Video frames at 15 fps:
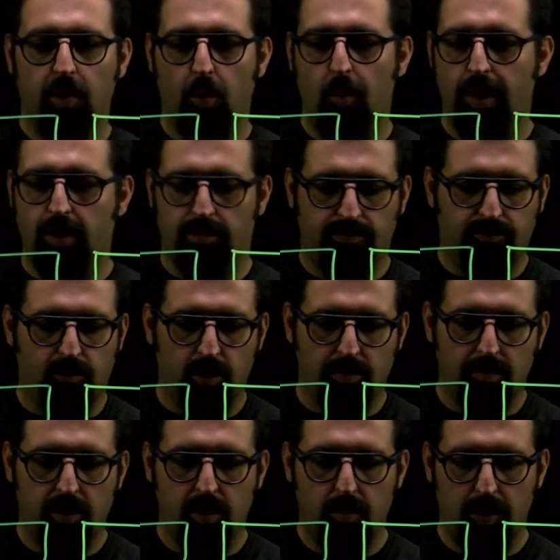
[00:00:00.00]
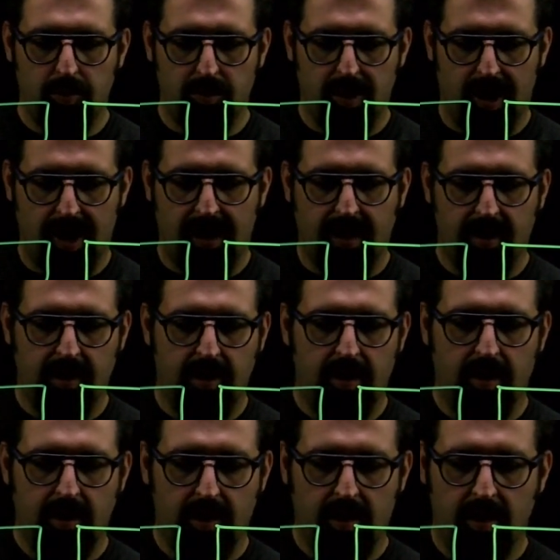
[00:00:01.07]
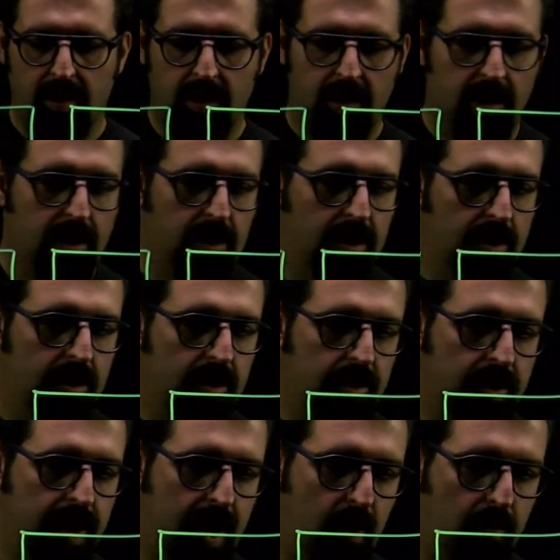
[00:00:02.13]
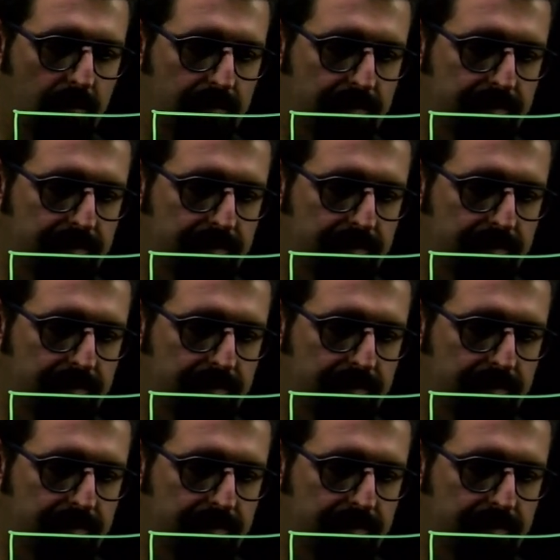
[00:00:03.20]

way or form we would like. Now,